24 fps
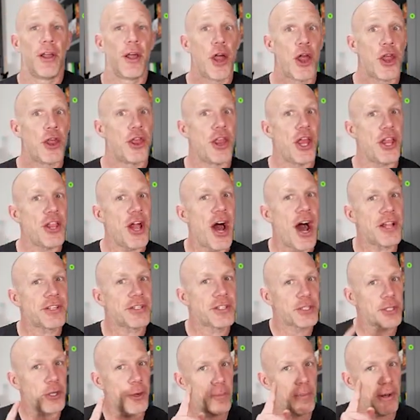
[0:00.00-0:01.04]
the
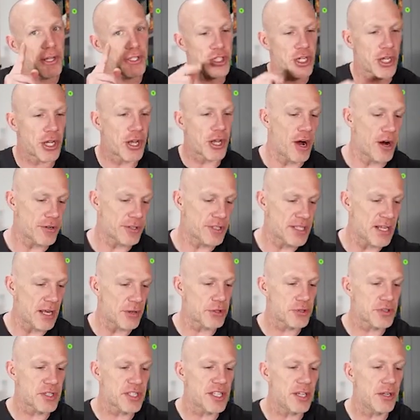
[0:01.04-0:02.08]
not-so-budget cards. Now, they're
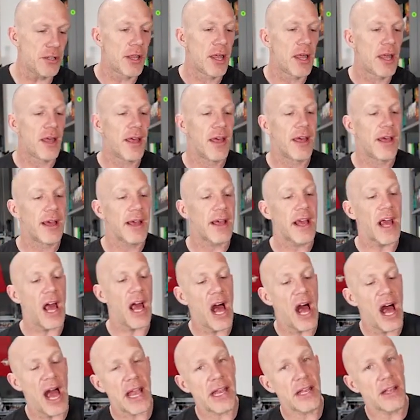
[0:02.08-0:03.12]
still
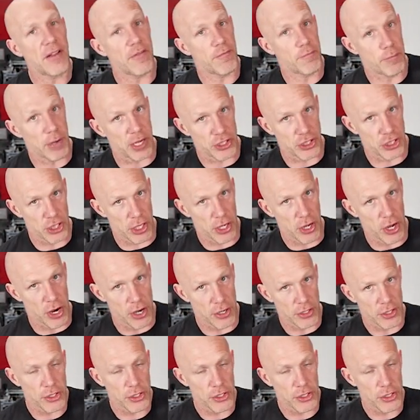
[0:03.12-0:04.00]
kind of budget cards,